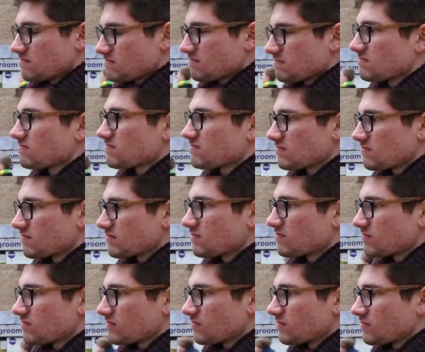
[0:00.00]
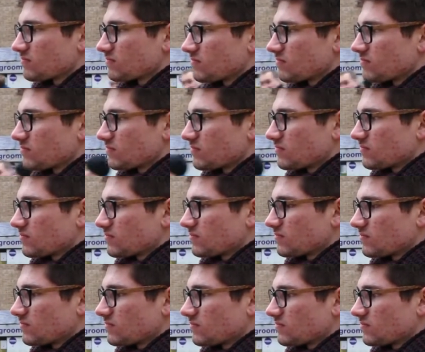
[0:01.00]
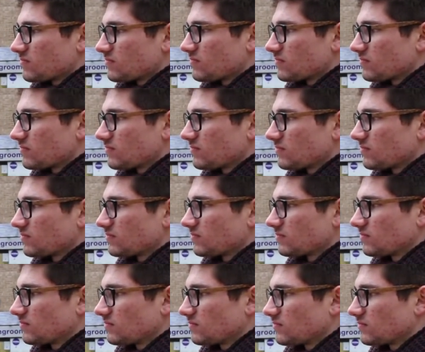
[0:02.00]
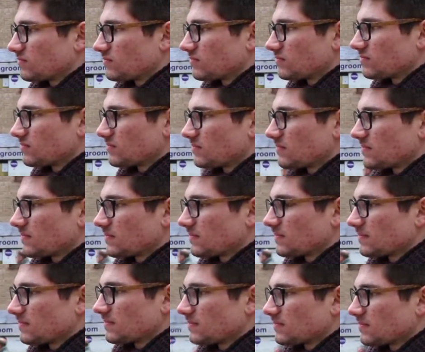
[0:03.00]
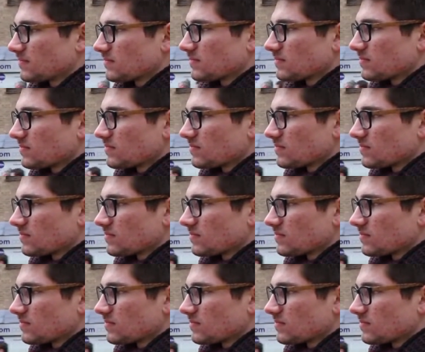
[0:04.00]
This person isn't speaking.